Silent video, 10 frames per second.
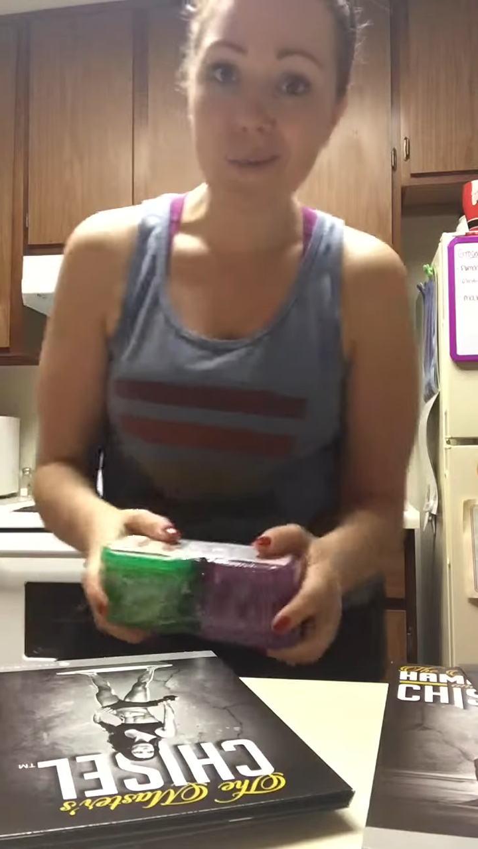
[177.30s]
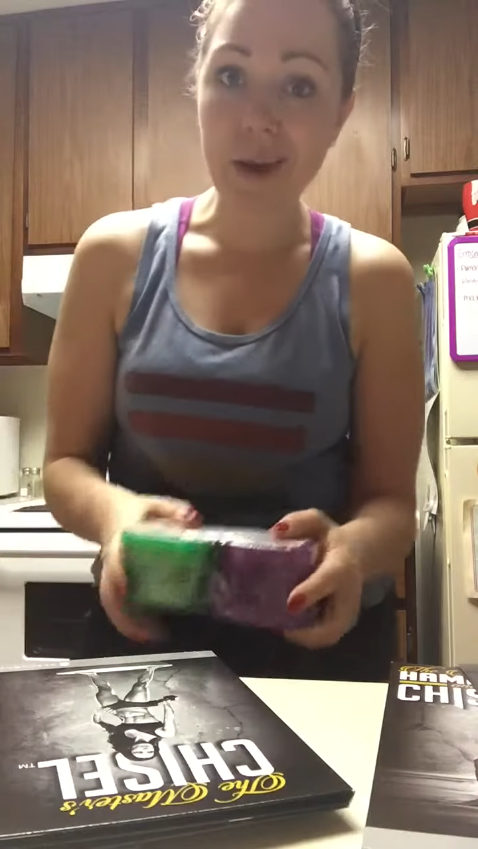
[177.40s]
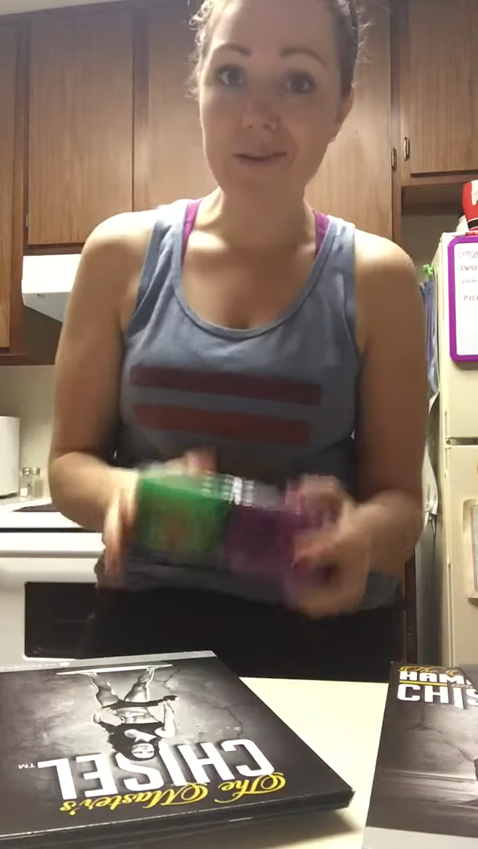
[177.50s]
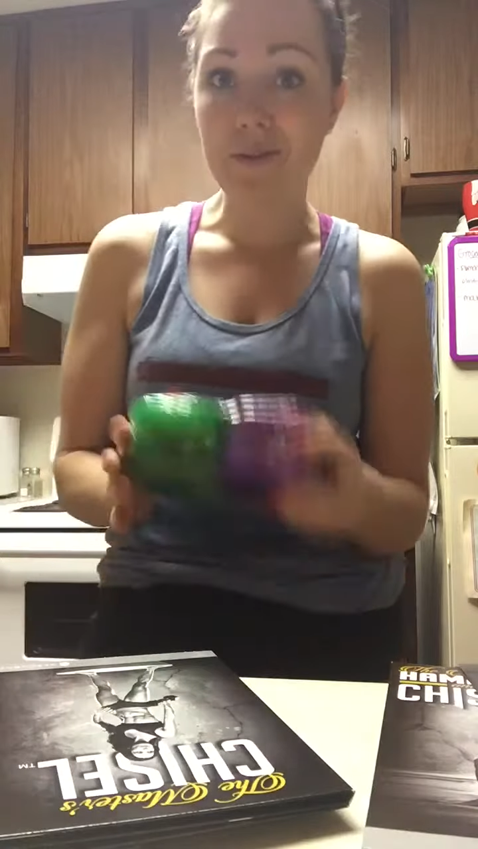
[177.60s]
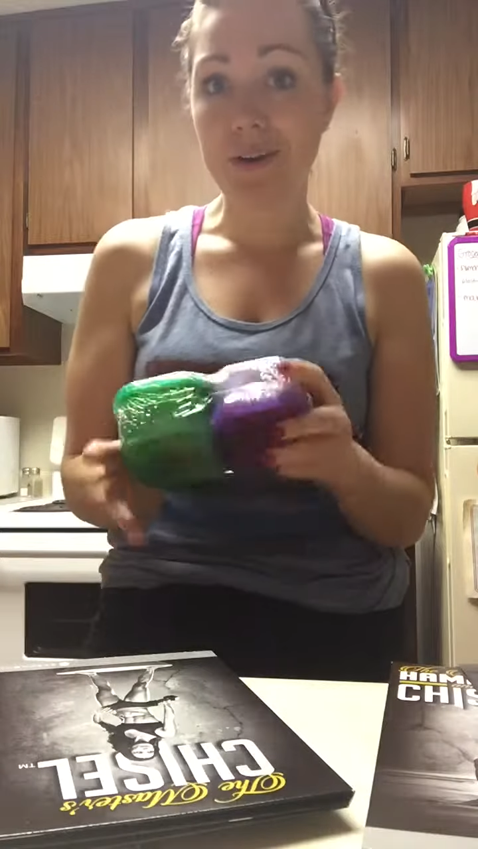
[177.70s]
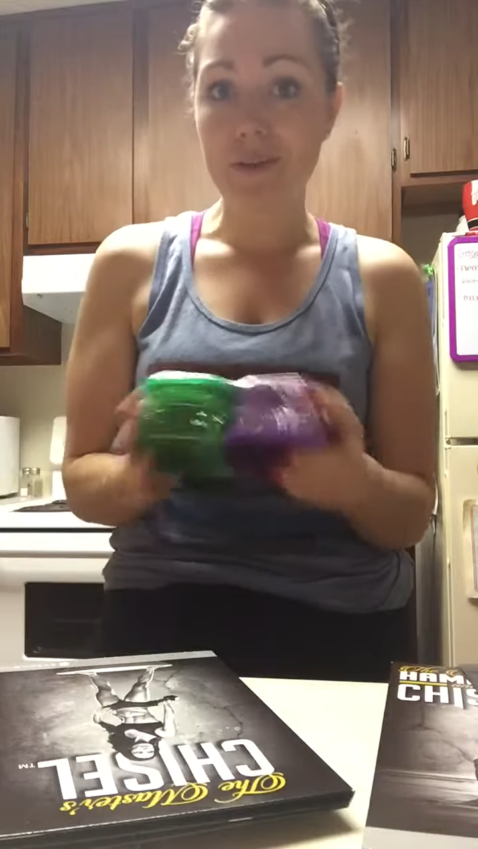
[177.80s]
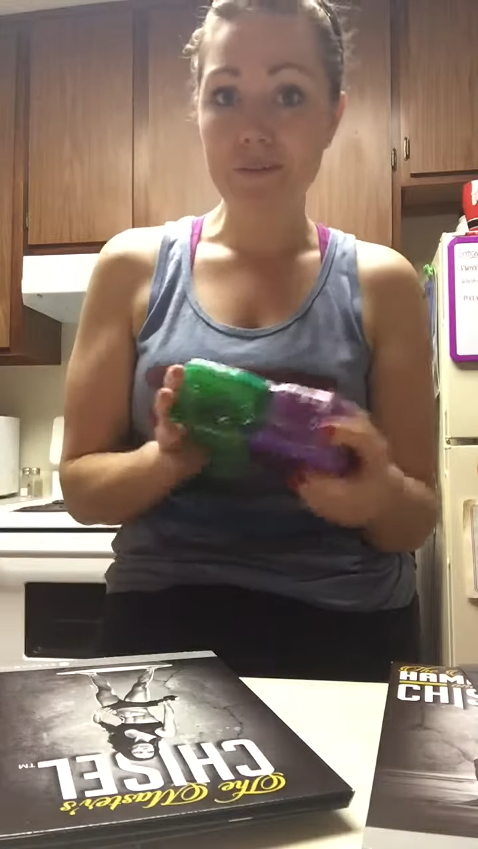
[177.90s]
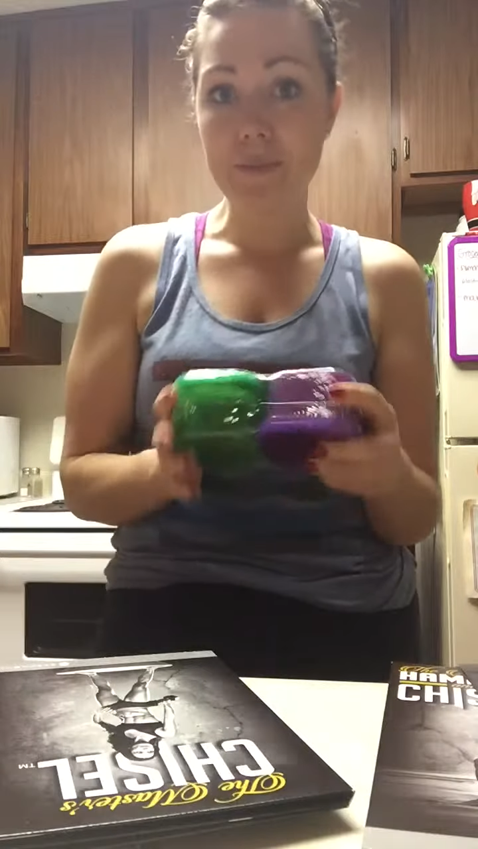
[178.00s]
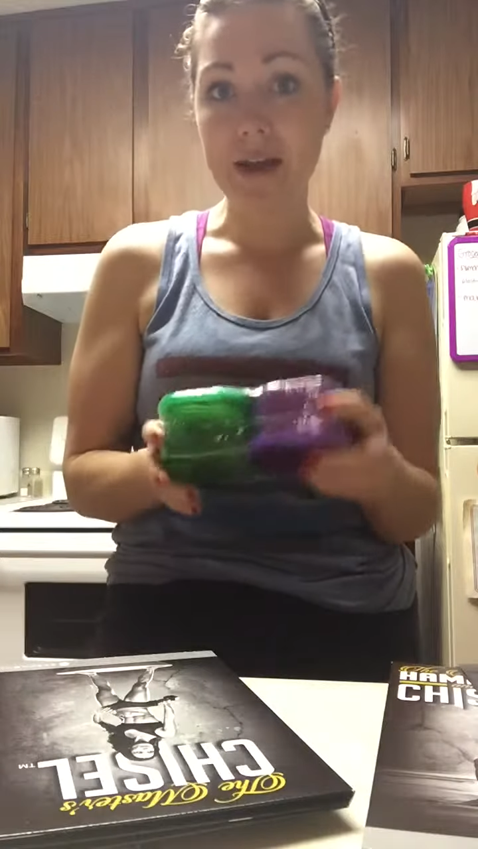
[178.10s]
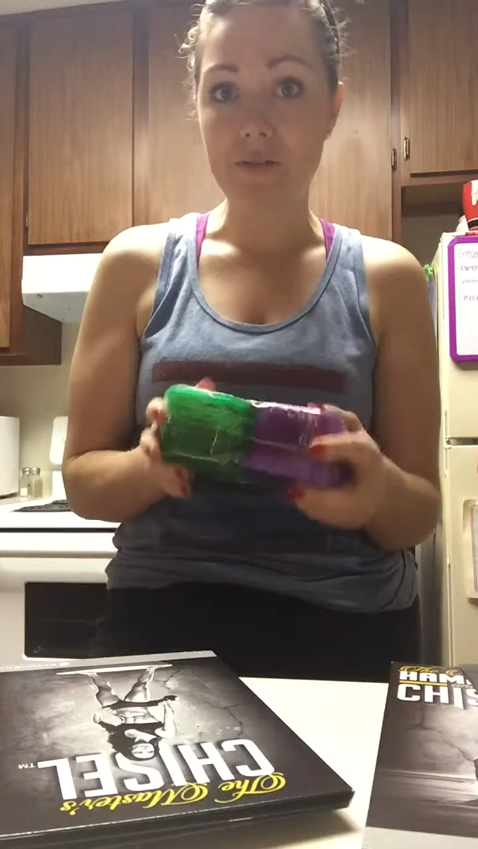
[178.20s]
waver
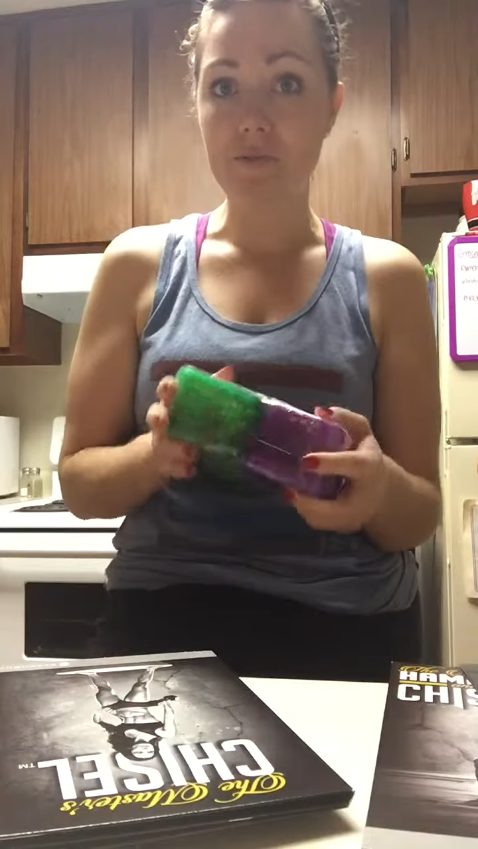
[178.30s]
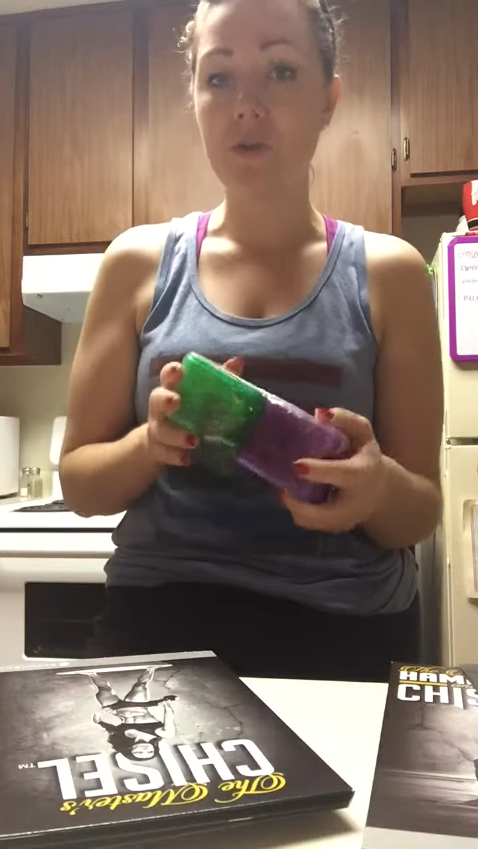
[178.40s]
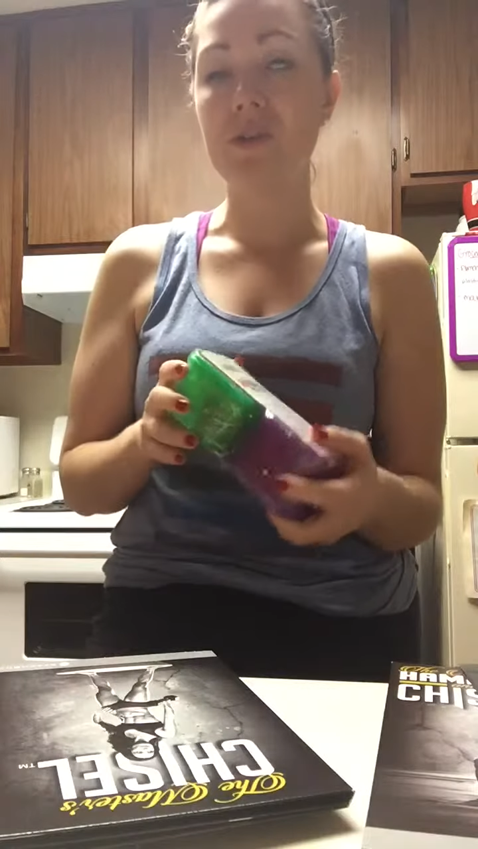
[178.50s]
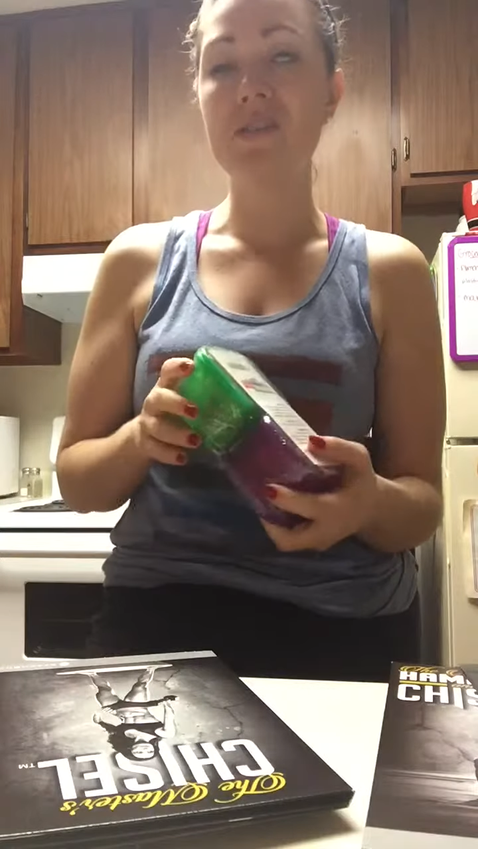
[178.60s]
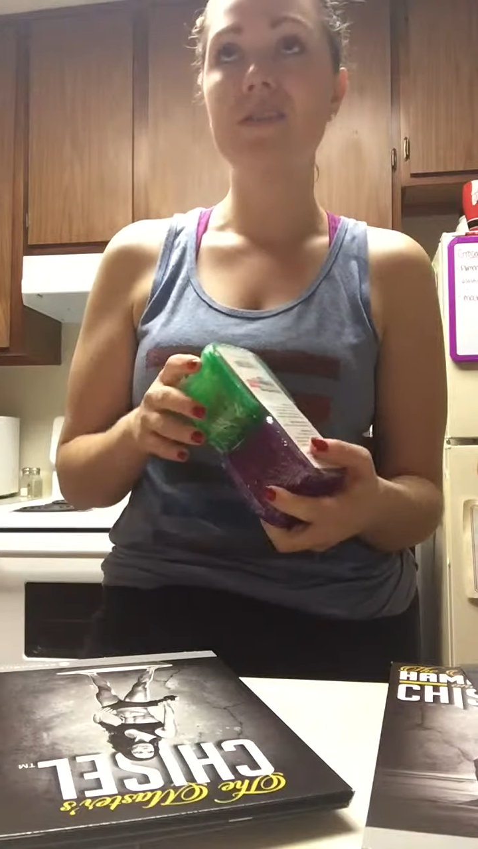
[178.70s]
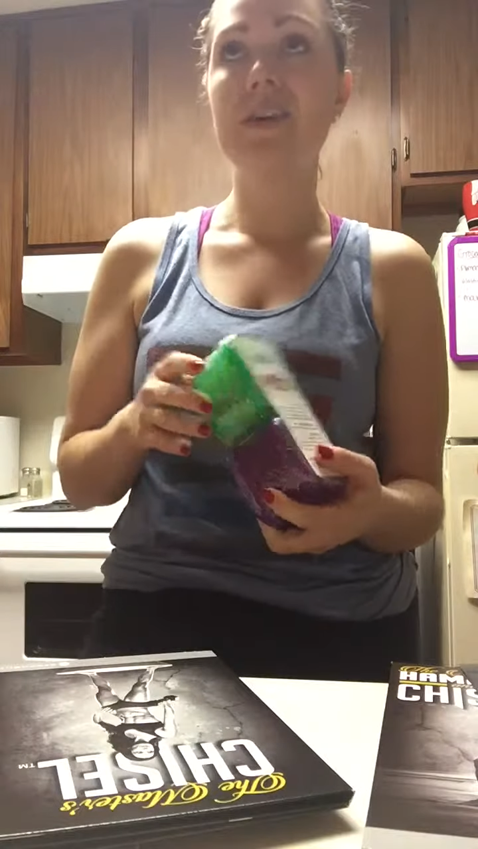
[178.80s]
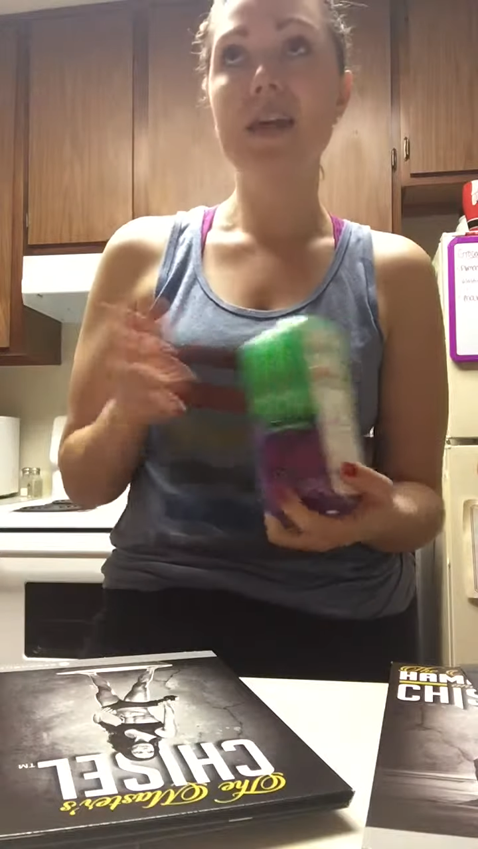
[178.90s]
back and forth.